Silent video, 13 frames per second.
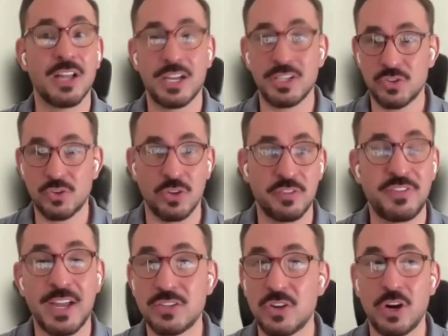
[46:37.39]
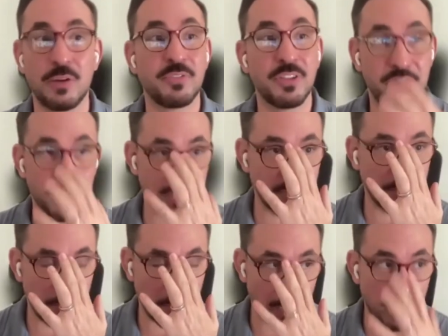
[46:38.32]
psychological effects, harmful
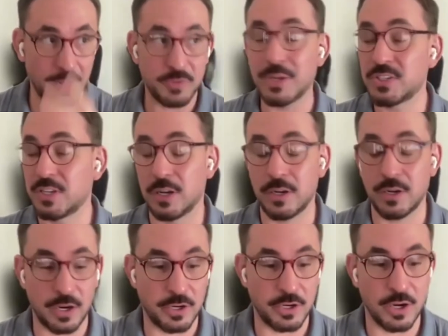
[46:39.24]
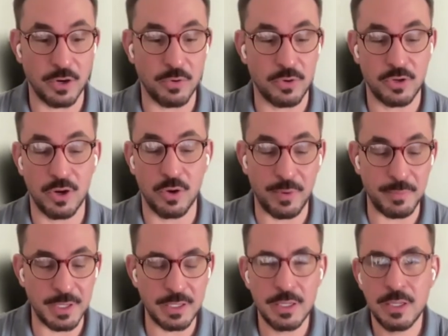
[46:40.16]
effects on especially on
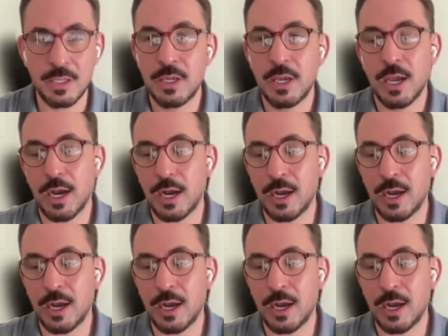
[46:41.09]
young women.